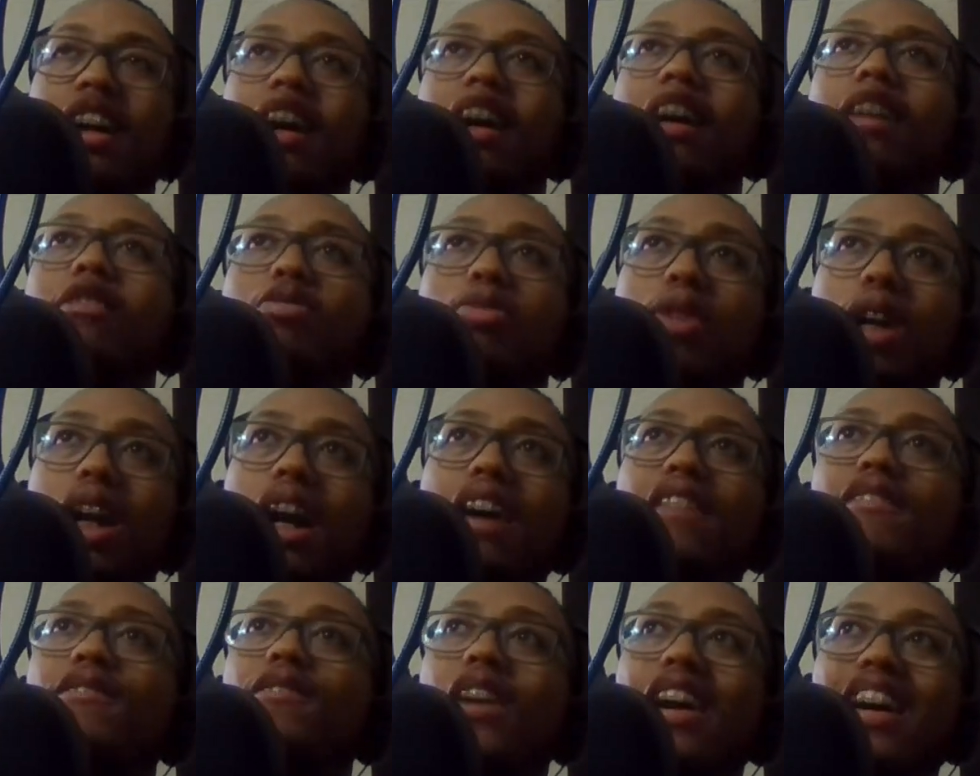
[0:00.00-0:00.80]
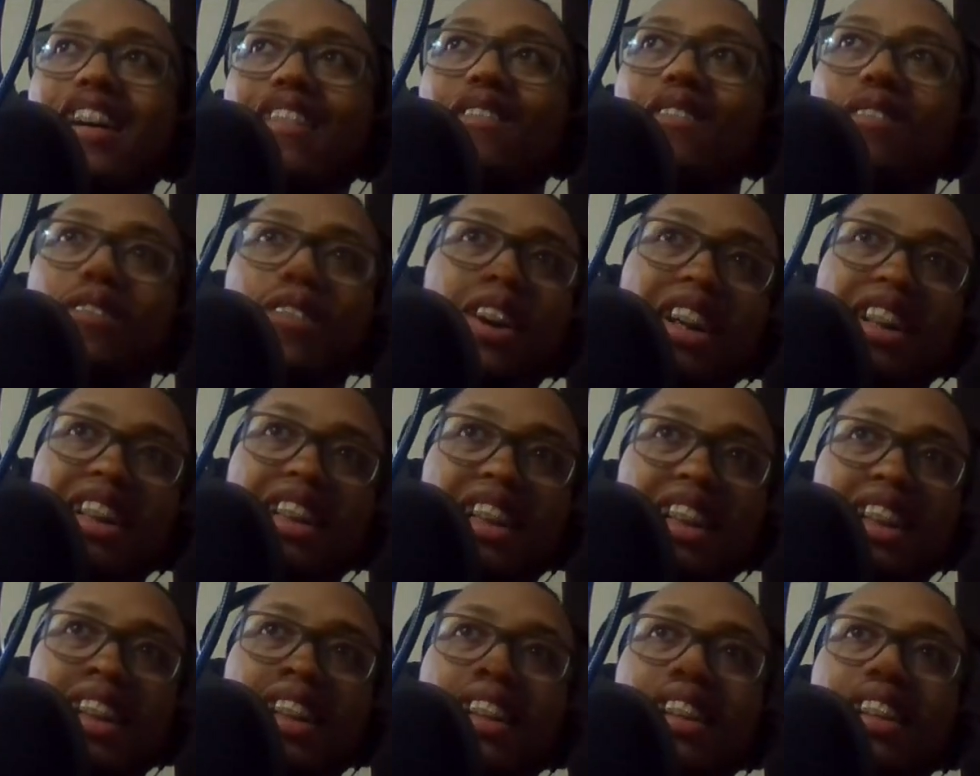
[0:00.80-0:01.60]
What I find
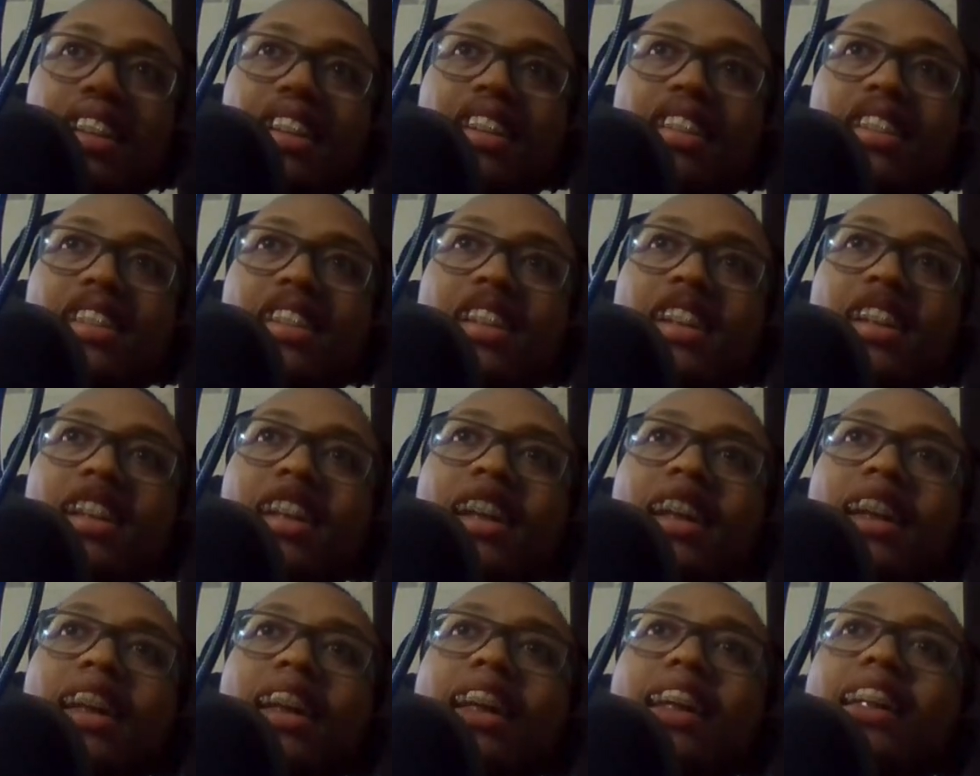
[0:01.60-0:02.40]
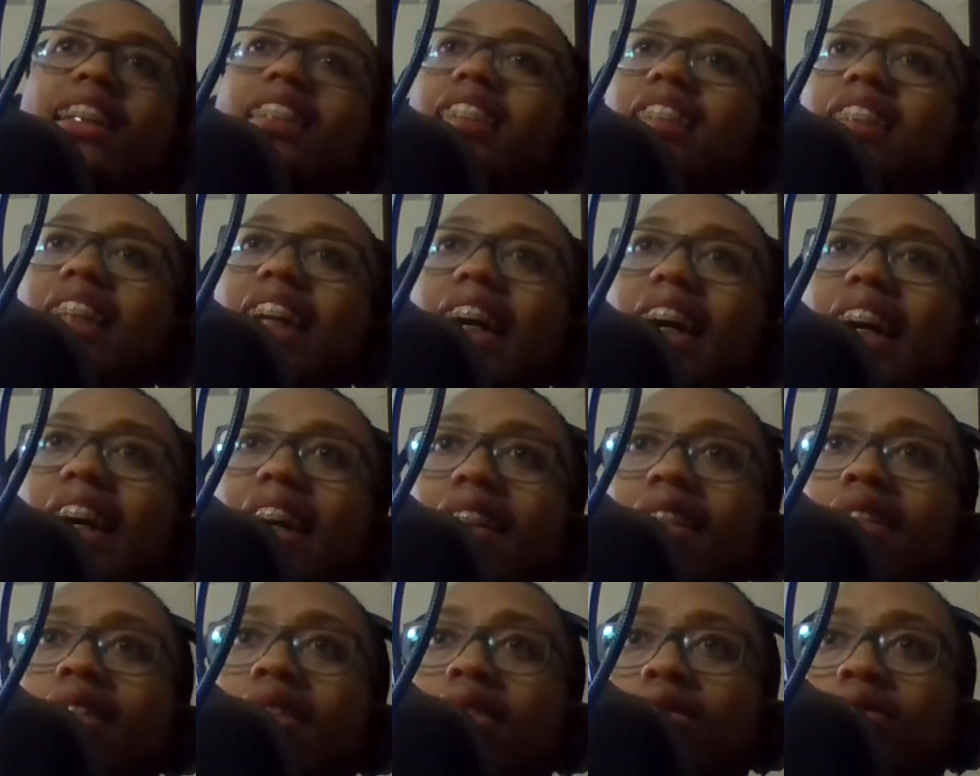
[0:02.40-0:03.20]
funny is
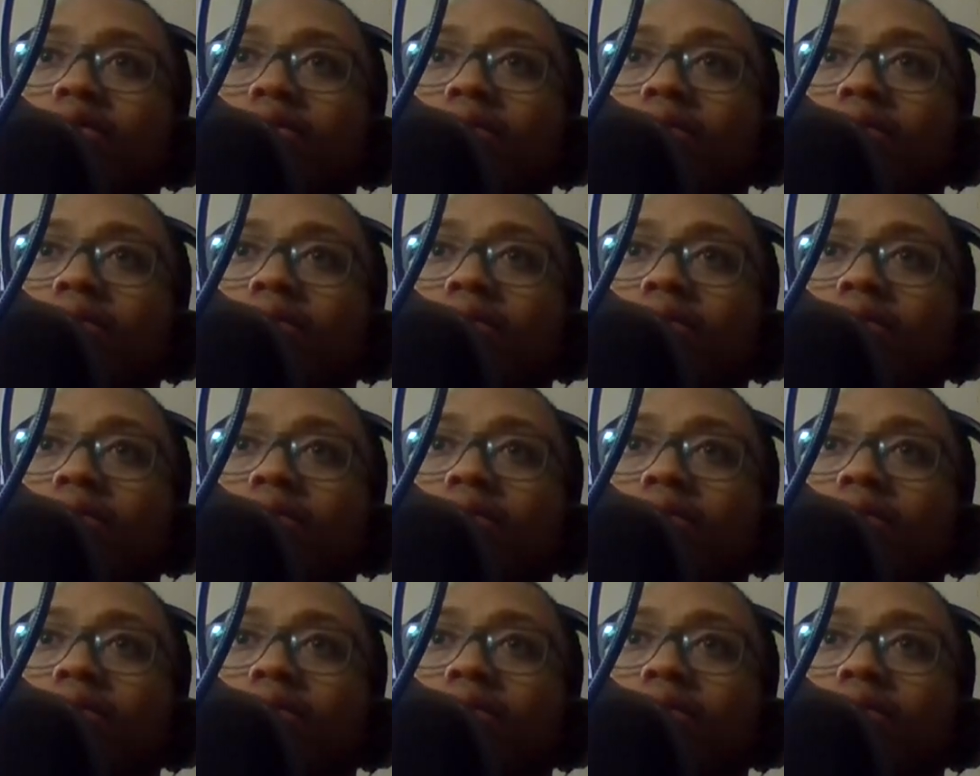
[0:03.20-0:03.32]
that